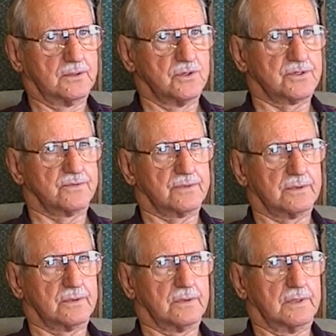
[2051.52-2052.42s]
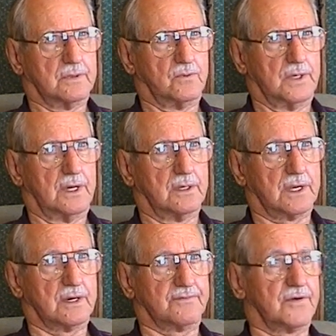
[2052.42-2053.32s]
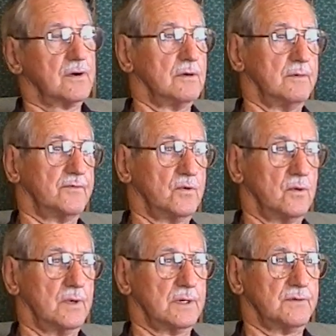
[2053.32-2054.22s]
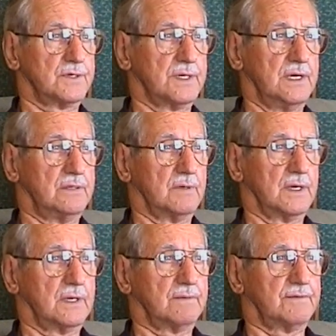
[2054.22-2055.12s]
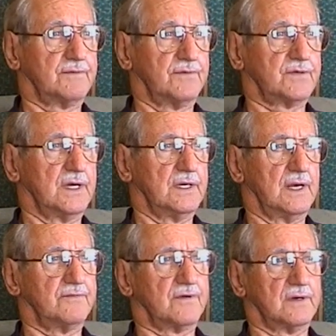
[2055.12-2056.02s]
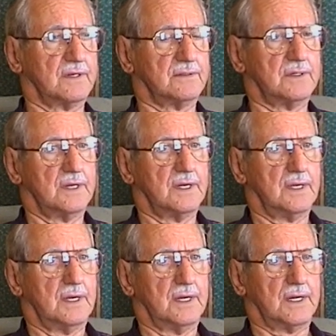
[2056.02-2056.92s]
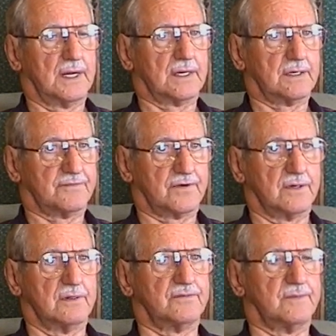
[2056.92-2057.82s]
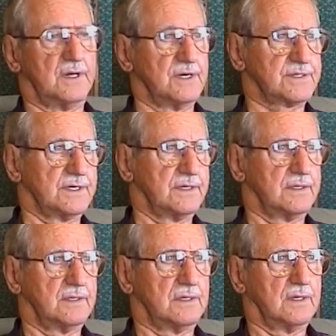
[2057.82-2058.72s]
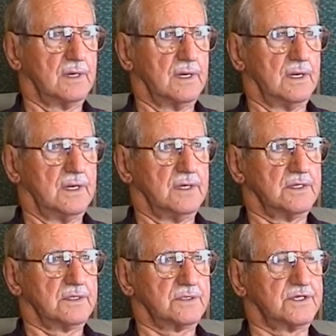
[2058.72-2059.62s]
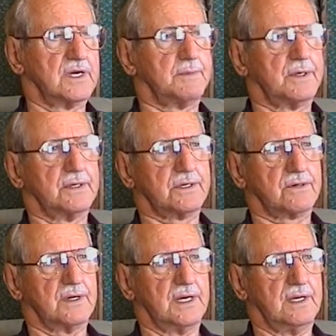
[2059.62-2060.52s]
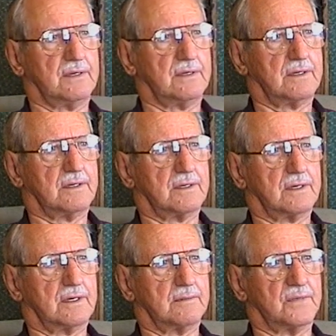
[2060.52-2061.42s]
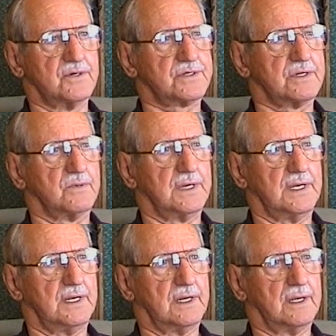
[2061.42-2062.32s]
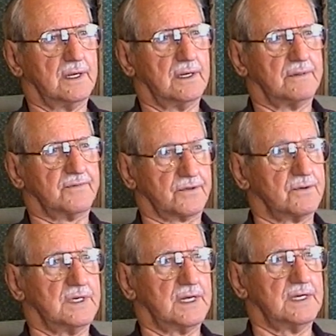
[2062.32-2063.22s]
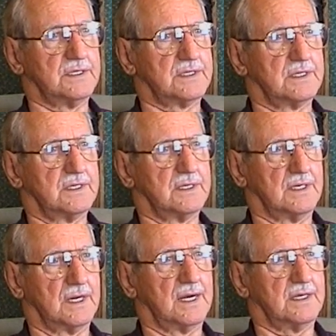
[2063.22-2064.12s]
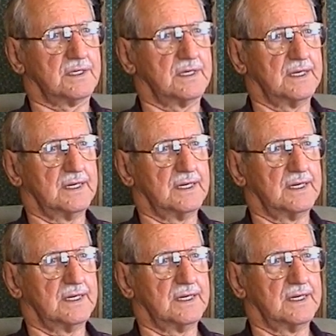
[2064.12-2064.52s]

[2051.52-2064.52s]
course, we all got a furlough before we went overseas. We got a 15-day furlough, and I got a furlough from Austin. Stood up on the train most of the way for three days and nights.